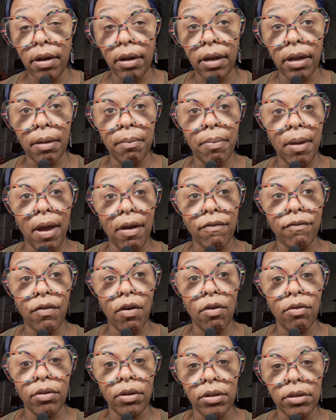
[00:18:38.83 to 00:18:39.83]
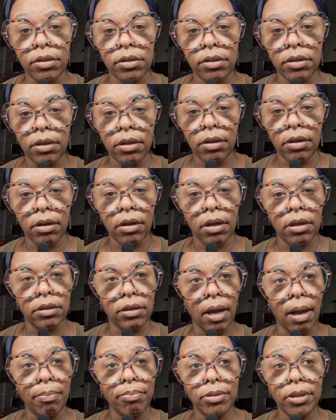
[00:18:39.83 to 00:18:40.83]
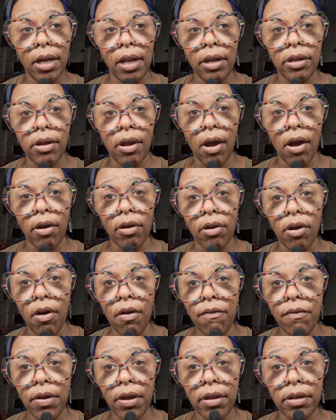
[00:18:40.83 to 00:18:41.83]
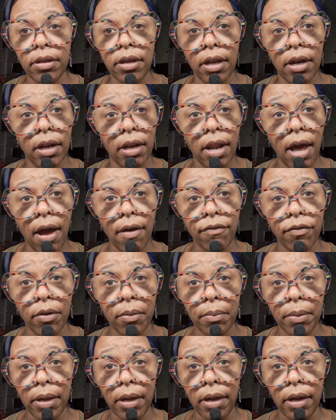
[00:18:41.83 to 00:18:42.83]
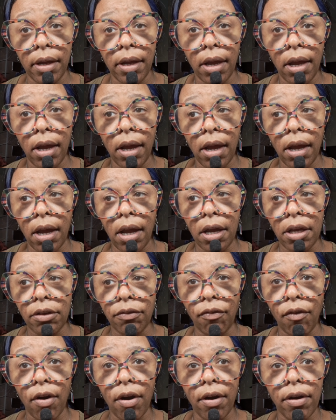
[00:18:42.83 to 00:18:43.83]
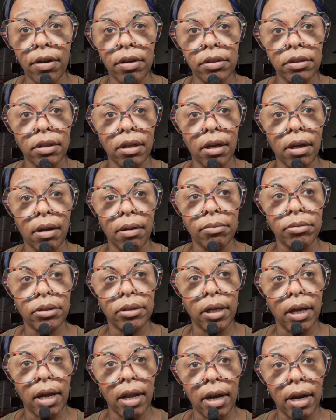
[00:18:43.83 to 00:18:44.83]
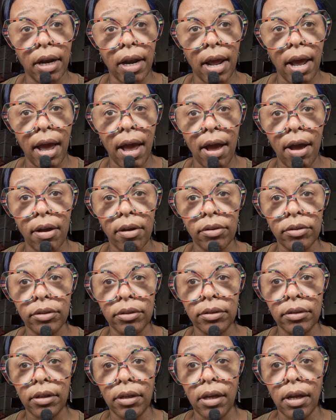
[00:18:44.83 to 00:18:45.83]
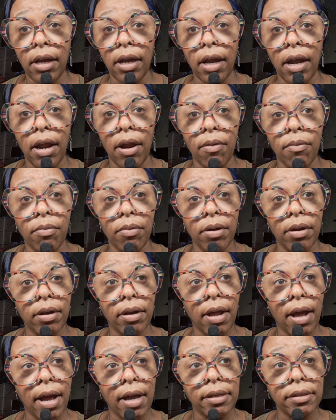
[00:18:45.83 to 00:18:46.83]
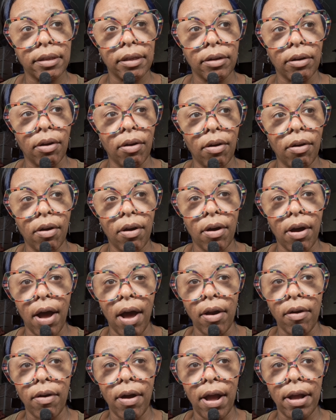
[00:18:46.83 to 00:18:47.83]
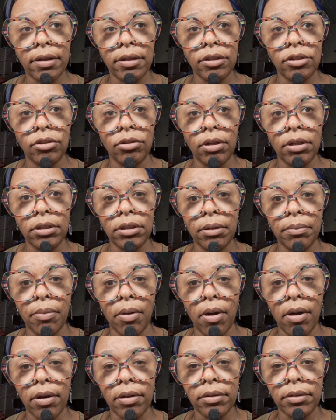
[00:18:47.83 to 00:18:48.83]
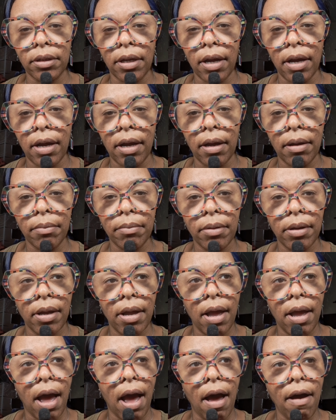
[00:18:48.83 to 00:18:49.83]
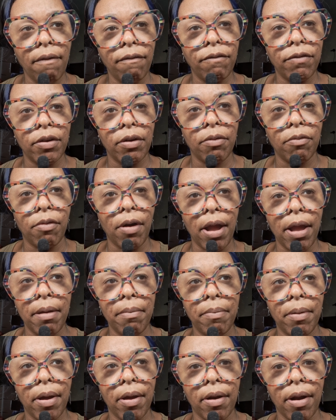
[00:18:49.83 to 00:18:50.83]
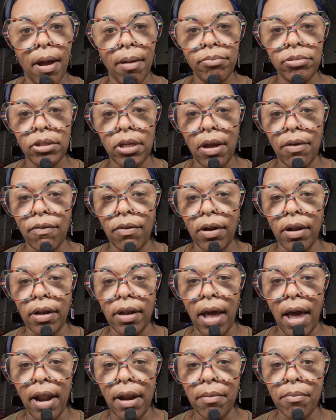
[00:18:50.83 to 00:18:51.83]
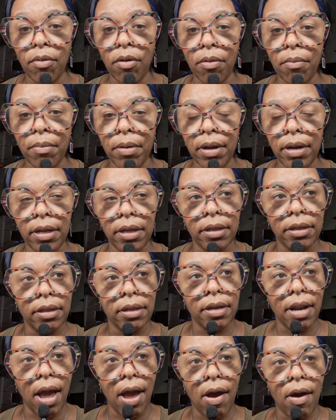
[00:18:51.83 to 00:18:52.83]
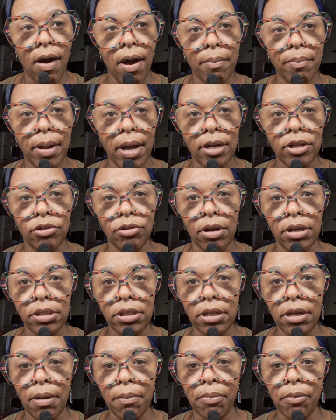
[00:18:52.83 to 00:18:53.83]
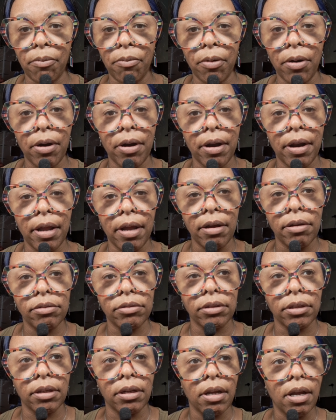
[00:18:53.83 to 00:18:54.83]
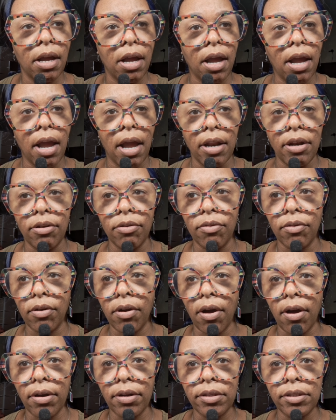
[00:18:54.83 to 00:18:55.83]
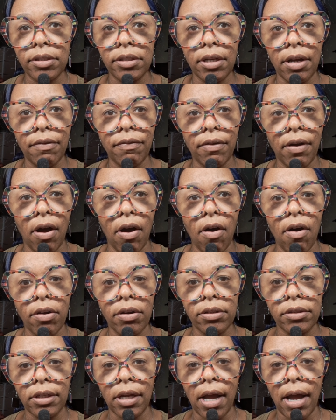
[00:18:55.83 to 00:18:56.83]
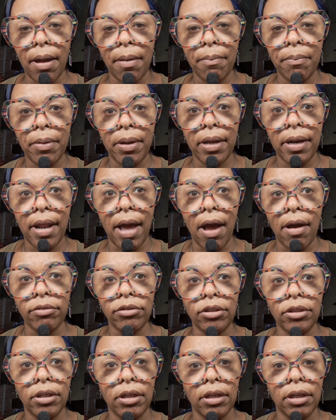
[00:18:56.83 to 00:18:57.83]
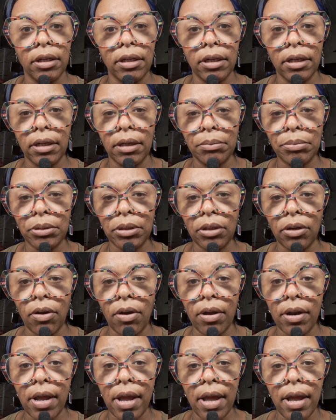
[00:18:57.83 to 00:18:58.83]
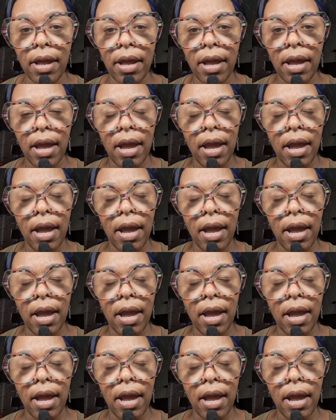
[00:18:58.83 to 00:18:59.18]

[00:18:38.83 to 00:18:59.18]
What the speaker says: get back focused. Because I'm telling y'all, COVID did a lot for me as far as staying in the house and realizing, oh, I don't have to dress up all the time. I feel way better. I'm saving a lot of more money now. I'm not dressing up and wearing nails and doing all this stuff all the time, being out to the clubs and all that.